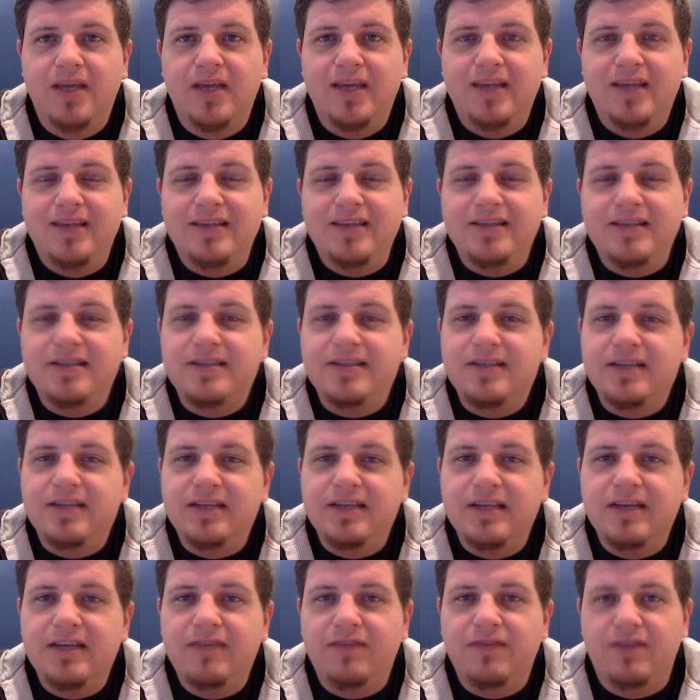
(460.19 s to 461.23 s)
And this is
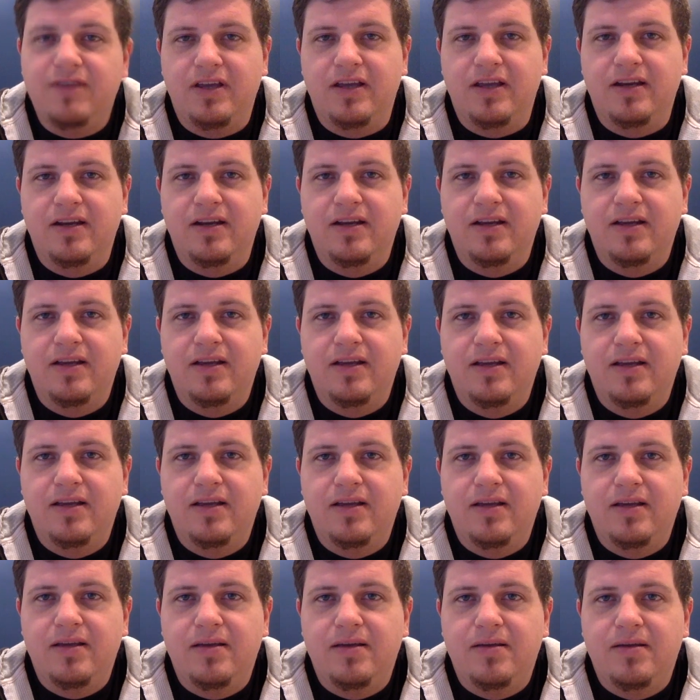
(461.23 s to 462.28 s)
significant
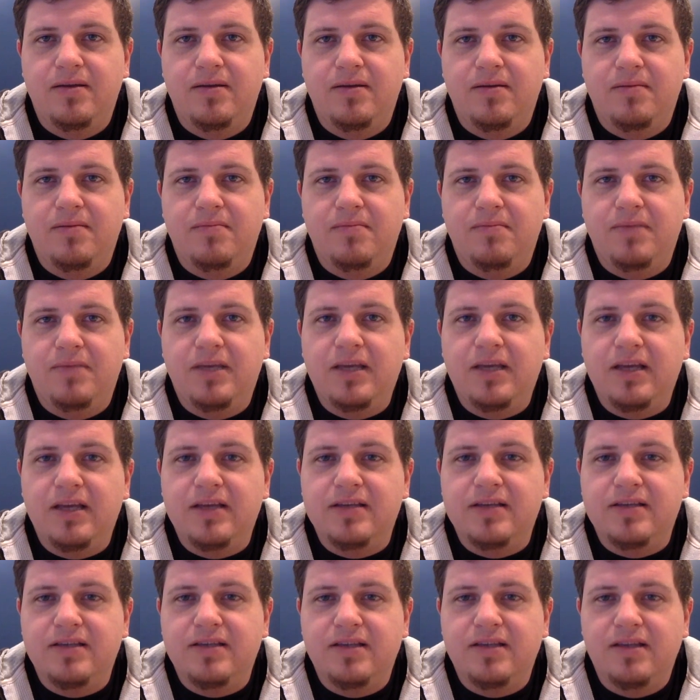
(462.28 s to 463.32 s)

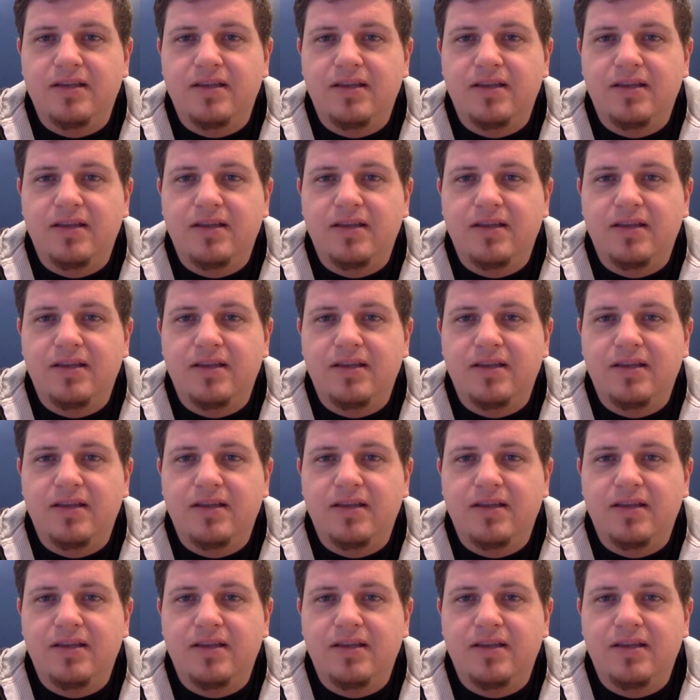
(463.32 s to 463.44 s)
because